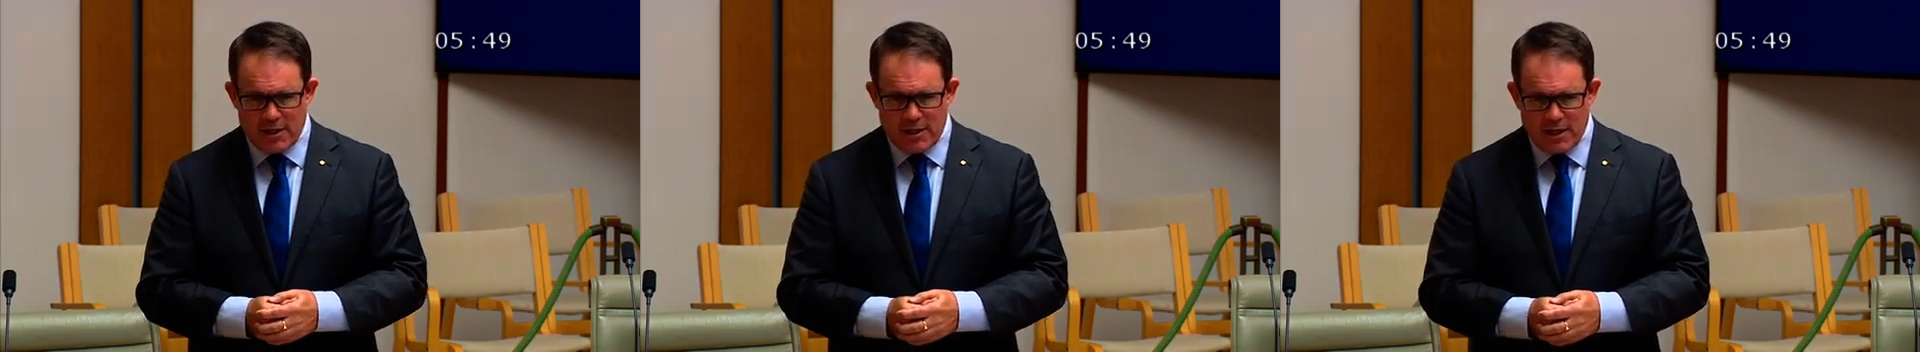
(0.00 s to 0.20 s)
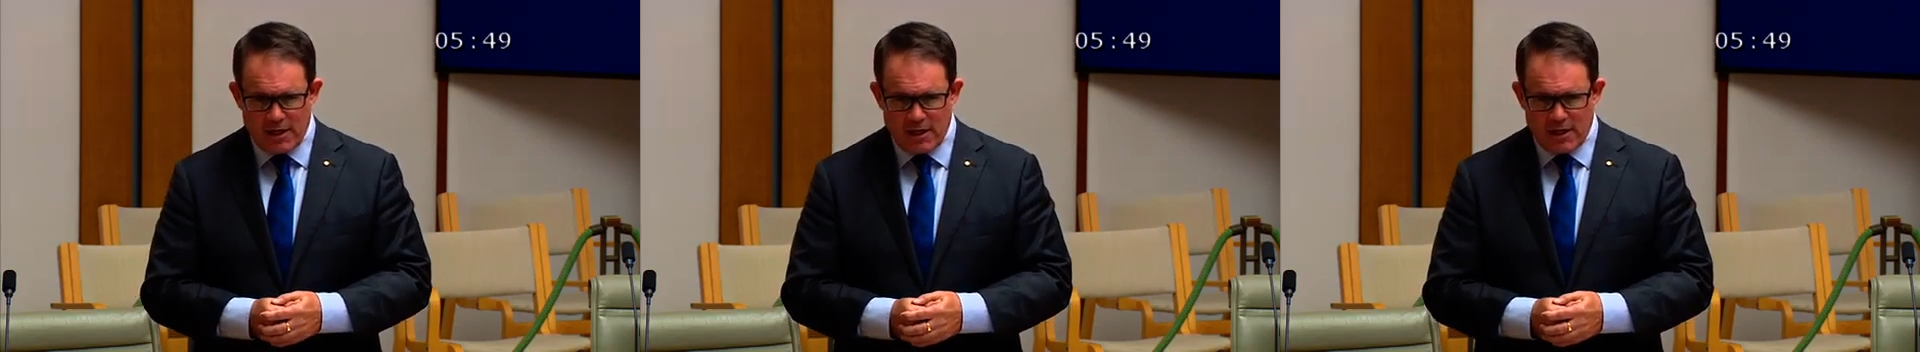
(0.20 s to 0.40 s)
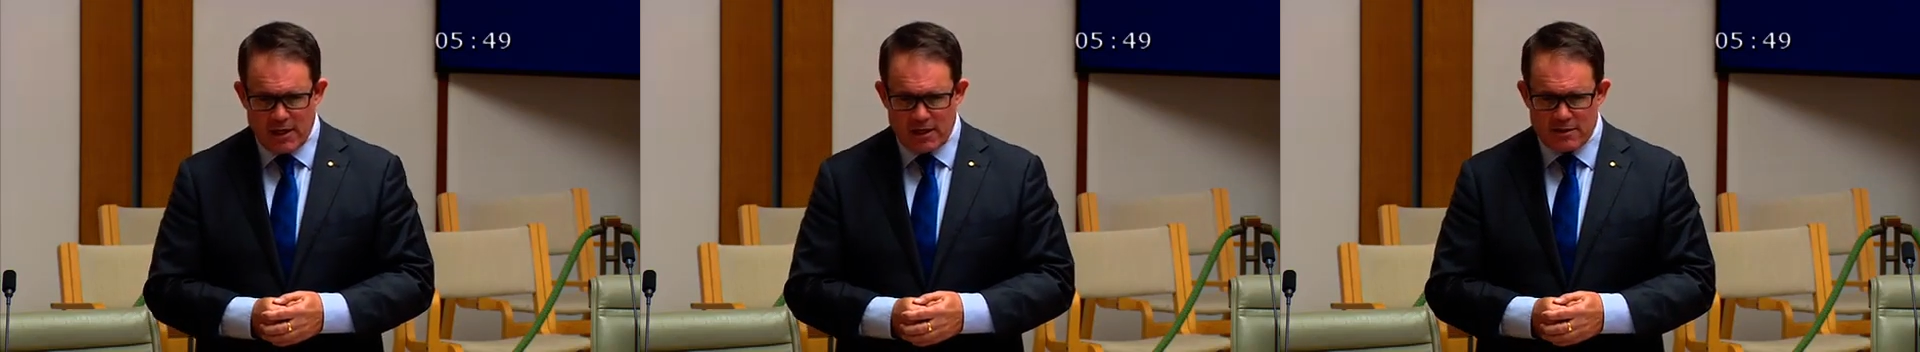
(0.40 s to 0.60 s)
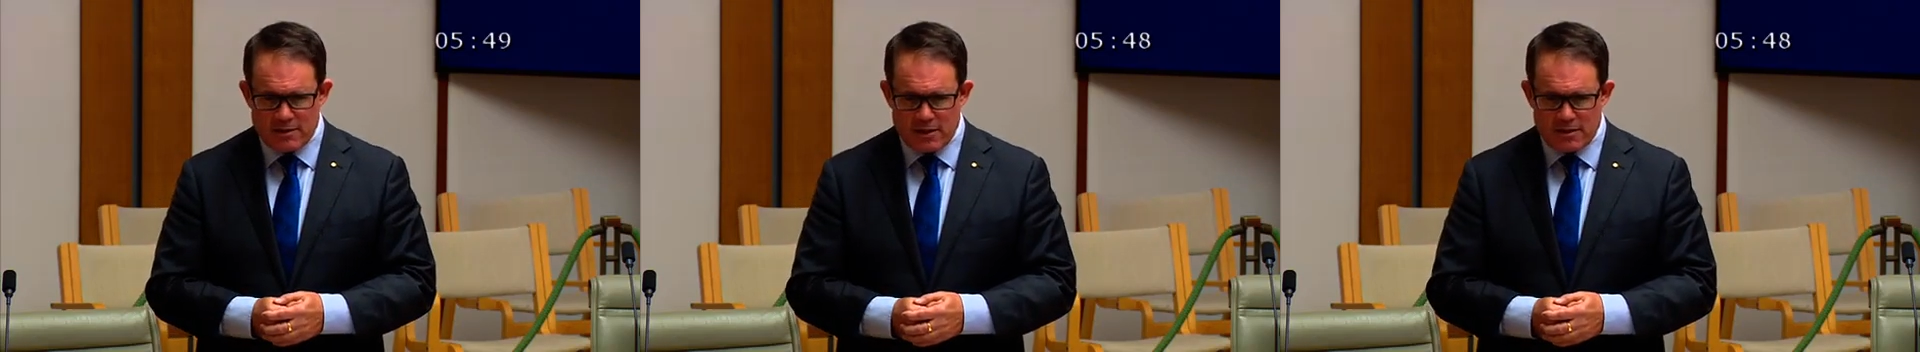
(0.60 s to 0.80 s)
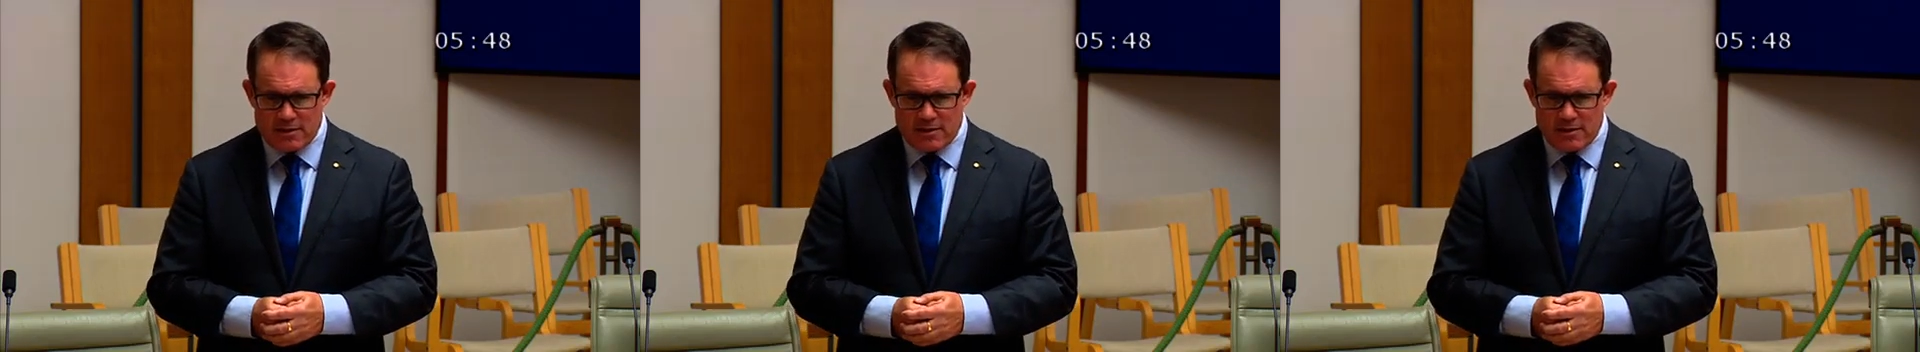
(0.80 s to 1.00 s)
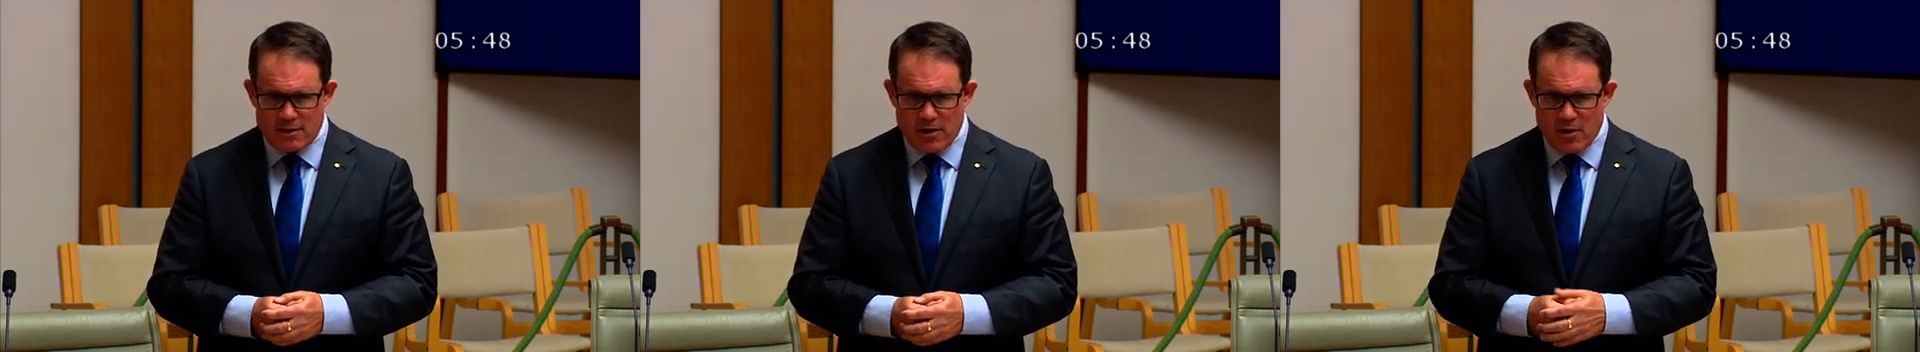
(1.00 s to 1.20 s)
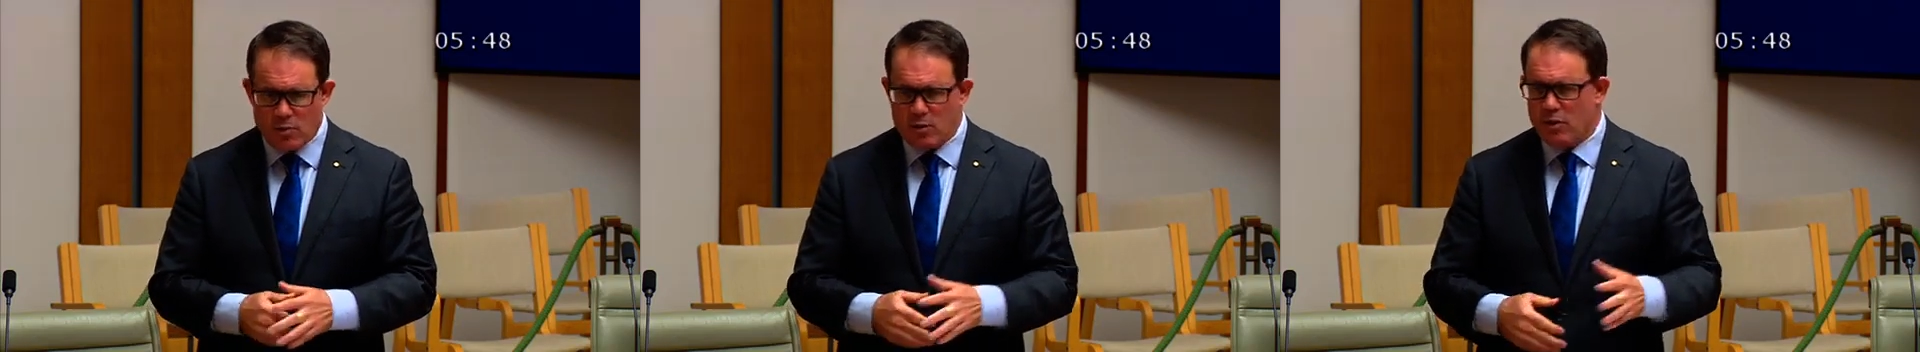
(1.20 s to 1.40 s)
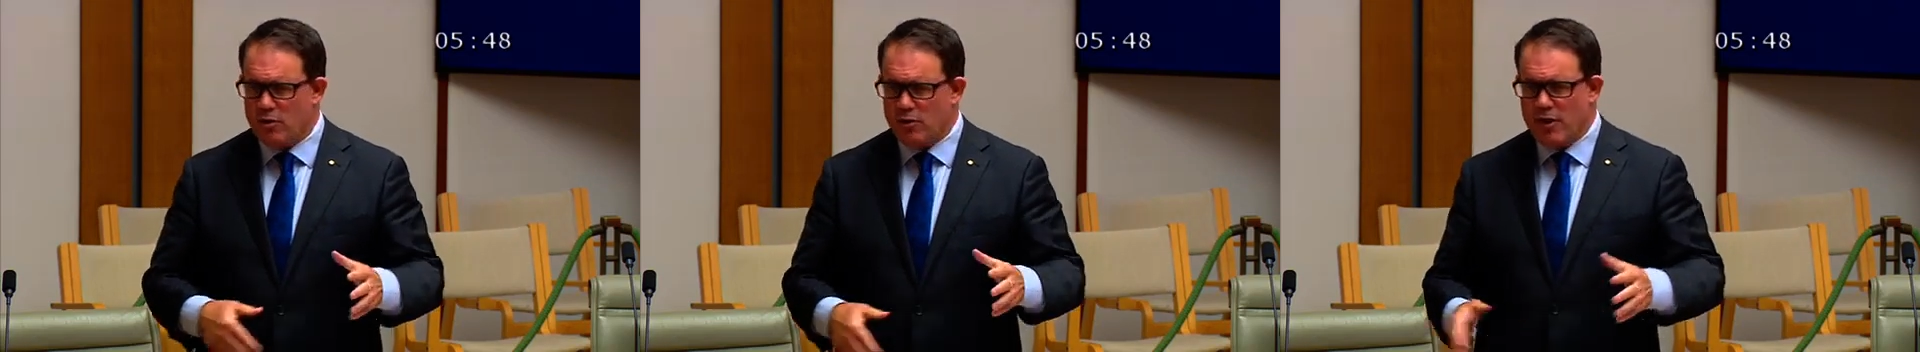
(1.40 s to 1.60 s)
says that,
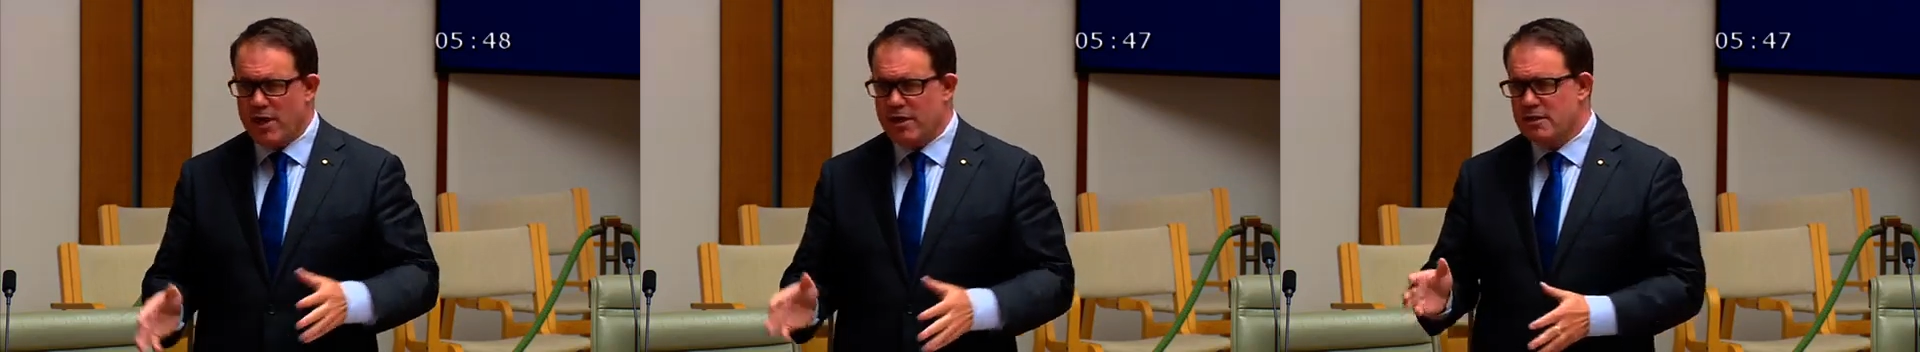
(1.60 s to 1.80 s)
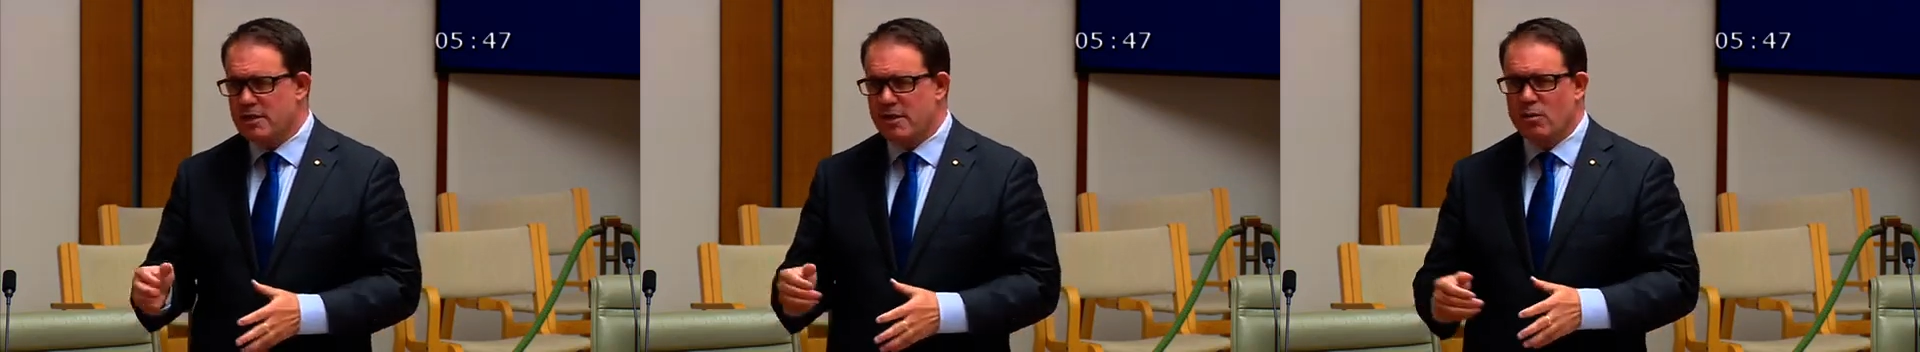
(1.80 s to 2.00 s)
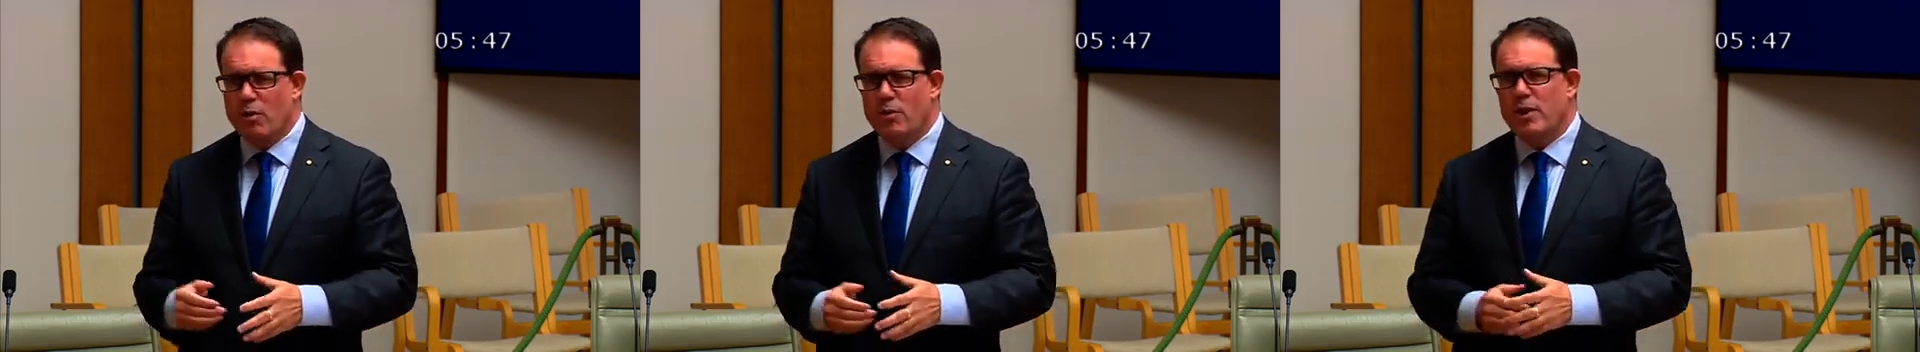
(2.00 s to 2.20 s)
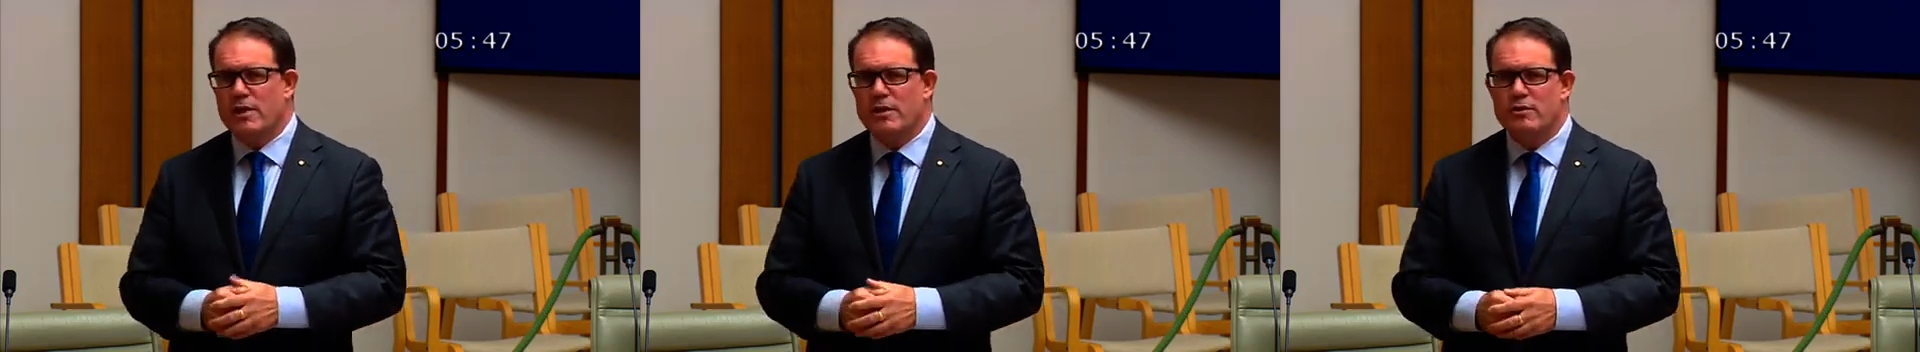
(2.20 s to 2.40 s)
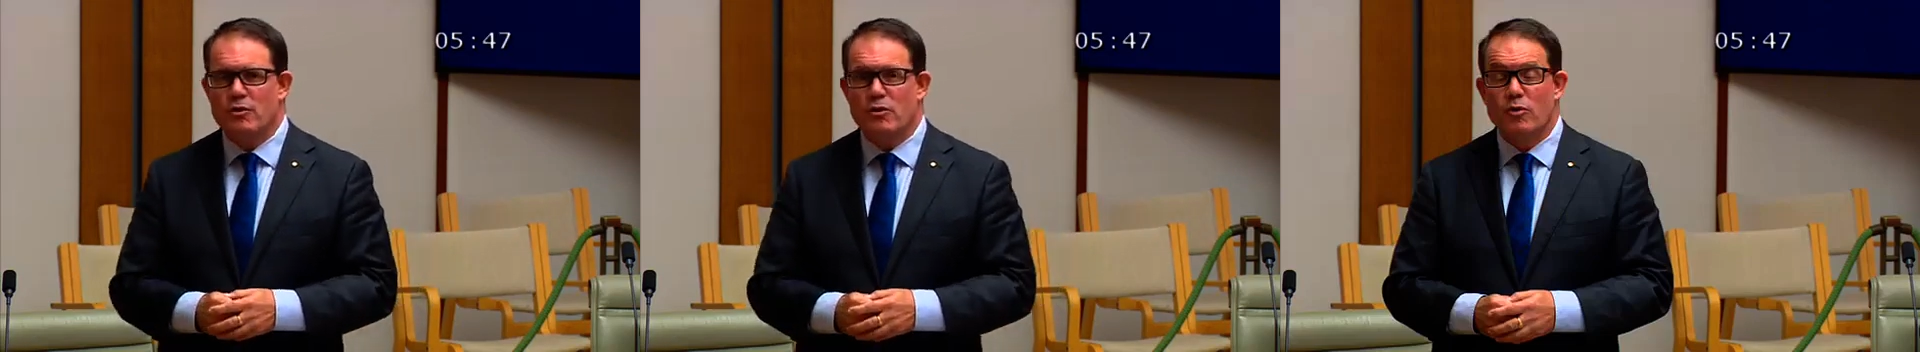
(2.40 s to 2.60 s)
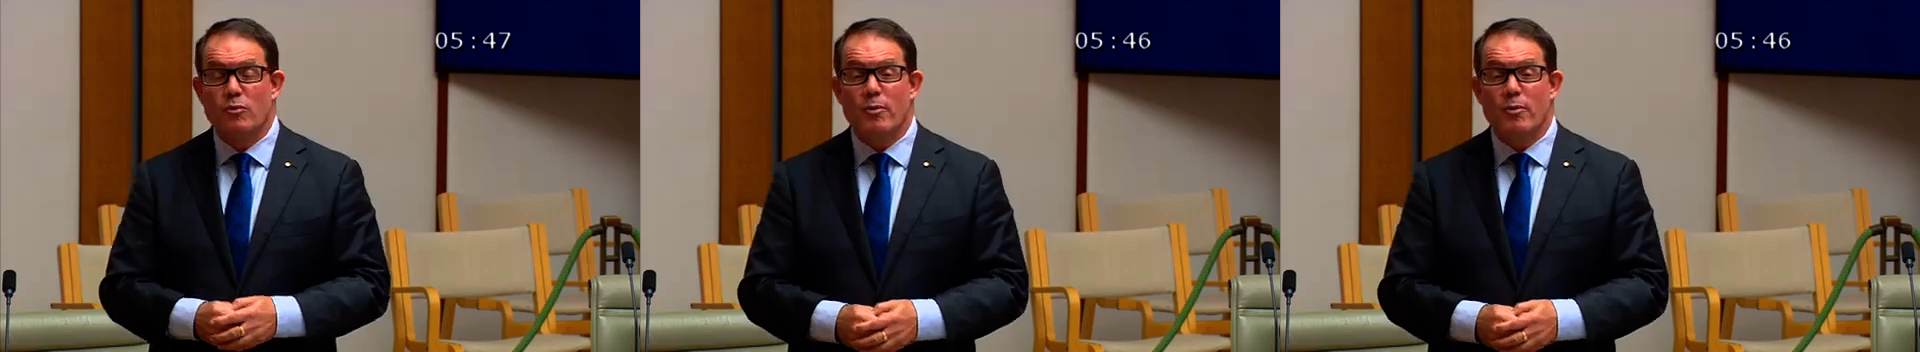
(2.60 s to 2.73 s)
we'll look around and see what we can do.